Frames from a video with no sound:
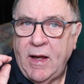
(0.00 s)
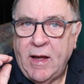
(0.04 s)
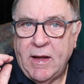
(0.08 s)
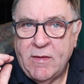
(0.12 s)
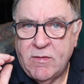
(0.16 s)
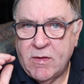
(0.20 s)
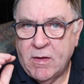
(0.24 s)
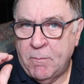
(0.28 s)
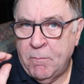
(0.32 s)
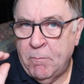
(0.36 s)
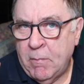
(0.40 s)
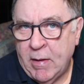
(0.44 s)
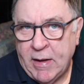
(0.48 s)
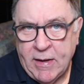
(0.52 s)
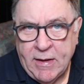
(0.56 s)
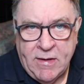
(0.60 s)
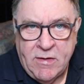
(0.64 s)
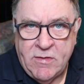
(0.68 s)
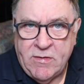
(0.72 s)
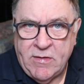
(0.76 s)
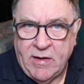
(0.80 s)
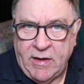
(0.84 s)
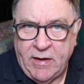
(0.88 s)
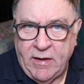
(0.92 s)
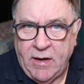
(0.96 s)
is
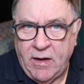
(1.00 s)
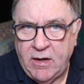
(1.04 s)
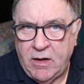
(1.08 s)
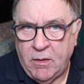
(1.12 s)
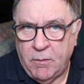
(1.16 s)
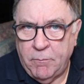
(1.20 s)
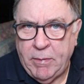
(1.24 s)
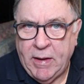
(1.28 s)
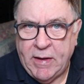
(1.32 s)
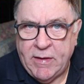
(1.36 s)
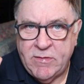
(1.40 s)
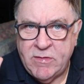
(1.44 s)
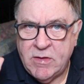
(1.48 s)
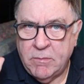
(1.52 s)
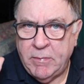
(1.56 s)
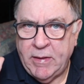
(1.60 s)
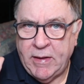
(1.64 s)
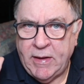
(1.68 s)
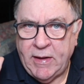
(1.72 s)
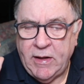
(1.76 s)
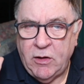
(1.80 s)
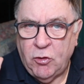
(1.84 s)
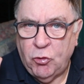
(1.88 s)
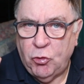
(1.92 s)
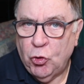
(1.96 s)
amazing compared to
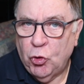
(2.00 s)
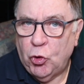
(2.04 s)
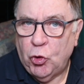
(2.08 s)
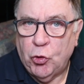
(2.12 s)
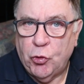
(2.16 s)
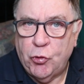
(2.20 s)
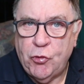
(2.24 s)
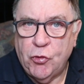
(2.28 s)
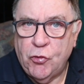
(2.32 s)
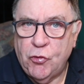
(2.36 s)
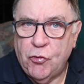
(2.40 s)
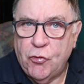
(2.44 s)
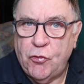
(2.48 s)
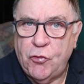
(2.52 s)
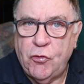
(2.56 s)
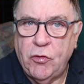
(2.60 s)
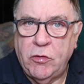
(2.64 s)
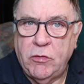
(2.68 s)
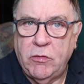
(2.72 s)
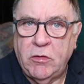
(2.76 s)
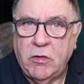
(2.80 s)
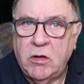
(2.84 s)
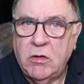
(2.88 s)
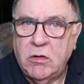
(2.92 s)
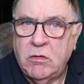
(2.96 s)
my daughter's
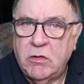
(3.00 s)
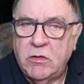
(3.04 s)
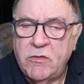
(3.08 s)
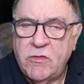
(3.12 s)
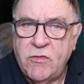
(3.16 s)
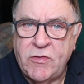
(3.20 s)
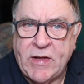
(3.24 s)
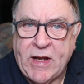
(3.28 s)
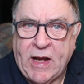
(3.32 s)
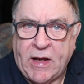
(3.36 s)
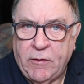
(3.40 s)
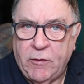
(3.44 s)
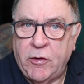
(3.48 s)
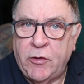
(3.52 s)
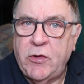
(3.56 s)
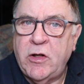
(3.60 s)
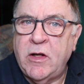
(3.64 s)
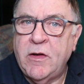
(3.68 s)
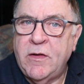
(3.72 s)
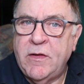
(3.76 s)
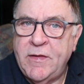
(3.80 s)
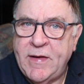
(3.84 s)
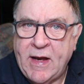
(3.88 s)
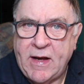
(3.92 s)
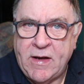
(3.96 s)
standard
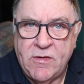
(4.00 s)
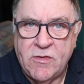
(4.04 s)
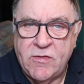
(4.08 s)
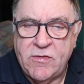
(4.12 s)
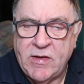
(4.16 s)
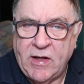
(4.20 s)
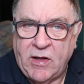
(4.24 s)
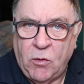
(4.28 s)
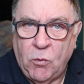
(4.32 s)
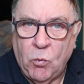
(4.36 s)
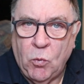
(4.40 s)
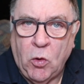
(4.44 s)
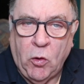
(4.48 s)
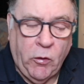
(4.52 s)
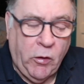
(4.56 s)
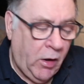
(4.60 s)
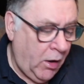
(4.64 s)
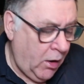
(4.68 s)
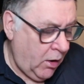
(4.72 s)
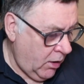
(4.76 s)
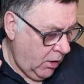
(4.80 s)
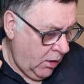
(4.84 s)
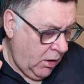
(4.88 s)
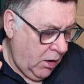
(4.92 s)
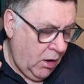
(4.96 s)
condensing one.
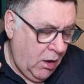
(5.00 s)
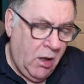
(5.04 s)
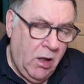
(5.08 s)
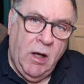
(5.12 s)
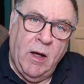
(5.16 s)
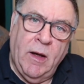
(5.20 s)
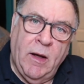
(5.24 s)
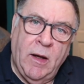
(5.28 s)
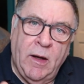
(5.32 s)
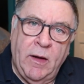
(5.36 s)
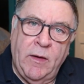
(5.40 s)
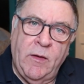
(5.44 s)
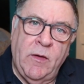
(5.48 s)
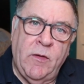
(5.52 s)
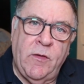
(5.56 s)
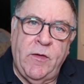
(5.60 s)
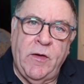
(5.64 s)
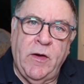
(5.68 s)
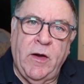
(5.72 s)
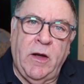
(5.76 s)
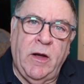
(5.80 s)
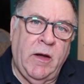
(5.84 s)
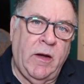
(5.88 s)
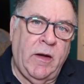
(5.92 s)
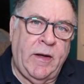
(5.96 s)
And
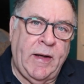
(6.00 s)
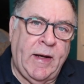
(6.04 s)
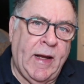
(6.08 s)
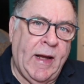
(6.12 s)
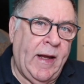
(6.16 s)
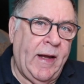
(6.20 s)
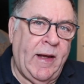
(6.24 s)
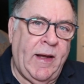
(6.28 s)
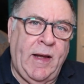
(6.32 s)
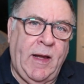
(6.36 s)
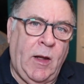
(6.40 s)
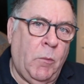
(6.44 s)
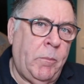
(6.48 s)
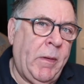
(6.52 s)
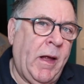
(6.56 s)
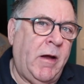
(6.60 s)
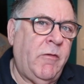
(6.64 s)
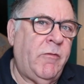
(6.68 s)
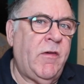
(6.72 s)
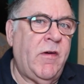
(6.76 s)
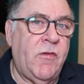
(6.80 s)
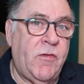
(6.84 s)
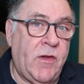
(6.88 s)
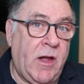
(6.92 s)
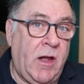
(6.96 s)
yeah, it'll pay
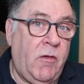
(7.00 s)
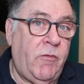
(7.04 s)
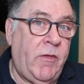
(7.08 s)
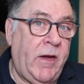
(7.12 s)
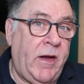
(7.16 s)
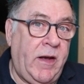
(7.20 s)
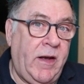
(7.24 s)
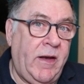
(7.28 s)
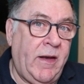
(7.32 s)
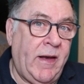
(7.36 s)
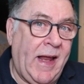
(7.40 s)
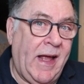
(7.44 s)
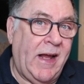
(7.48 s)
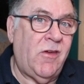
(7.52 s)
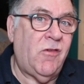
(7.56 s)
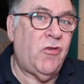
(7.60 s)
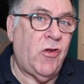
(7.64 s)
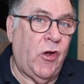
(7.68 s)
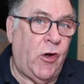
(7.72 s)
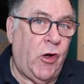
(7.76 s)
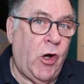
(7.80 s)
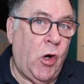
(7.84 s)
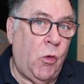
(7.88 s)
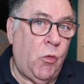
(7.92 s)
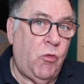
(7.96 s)
for itself in next
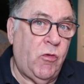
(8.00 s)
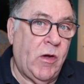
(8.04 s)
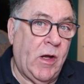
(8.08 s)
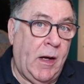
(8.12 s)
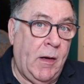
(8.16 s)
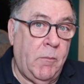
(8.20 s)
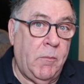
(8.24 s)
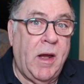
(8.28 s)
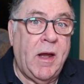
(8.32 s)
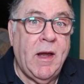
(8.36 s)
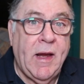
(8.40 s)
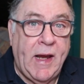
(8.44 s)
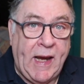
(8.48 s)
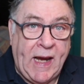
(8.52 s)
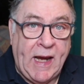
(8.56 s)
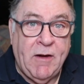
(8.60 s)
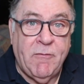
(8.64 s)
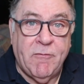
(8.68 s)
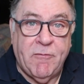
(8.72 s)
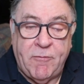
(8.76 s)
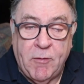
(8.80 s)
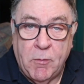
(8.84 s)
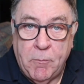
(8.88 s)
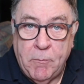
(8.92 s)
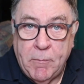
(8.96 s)
to no time.
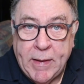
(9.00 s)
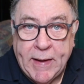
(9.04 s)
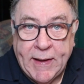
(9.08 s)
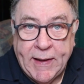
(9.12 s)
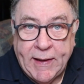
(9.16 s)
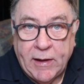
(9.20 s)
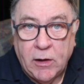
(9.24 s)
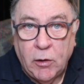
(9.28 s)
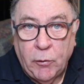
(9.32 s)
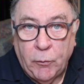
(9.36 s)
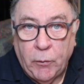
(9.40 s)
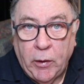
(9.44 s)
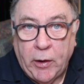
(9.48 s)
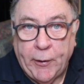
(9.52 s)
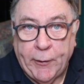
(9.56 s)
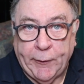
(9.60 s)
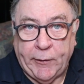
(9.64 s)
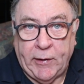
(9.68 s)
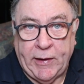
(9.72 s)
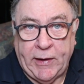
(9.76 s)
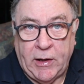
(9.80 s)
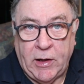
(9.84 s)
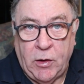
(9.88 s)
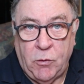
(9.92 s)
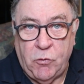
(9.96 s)
Even for me, who
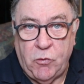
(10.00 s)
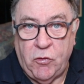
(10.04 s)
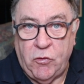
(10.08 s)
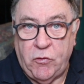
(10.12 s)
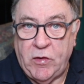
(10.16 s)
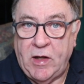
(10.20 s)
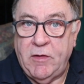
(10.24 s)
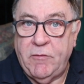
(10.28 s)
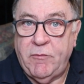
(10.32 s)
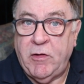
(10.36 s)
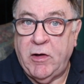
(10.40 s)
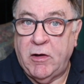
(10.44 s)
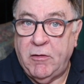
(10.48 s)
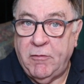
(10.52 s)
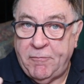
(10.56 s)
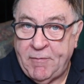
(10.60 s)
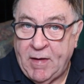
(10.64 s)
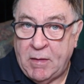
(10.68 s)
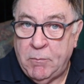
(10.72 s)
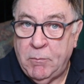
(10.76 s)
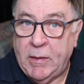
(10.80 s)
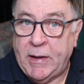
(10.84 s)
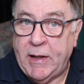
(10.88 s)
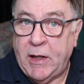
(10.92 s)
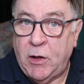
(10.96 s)
hardly uses it. If you're a
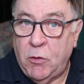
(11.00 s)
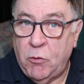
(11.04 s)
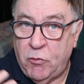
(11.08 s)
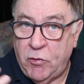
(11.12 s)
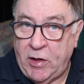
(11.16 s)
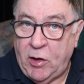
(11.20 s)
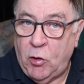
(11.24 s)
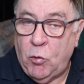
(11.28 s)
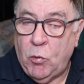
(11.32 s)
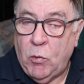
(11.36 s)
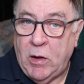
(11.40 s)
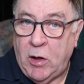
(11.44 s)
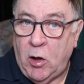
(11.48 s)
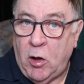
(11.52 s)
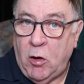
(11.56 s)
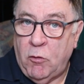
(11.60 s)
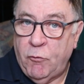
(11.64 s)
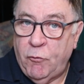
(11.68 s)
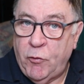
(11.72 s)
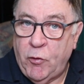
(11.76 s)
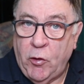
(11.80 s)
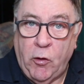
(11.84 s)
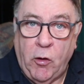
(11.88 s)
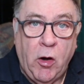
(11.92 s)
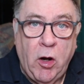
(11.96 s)
family using it quite
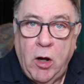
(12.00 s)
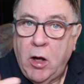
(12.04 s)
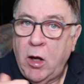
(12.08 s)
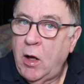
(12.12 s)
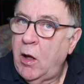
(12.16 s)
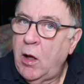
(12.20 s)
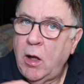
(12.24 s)
often,